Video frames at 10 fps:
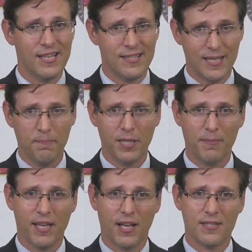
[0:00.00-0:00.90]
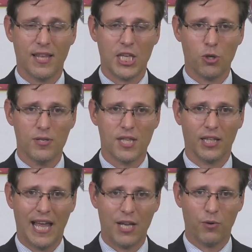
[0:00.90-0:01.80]
simply because they use the
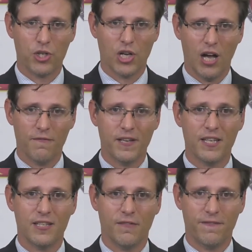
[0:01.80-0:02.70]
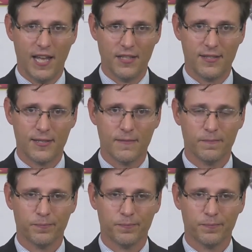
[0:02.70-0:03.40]
language of defense.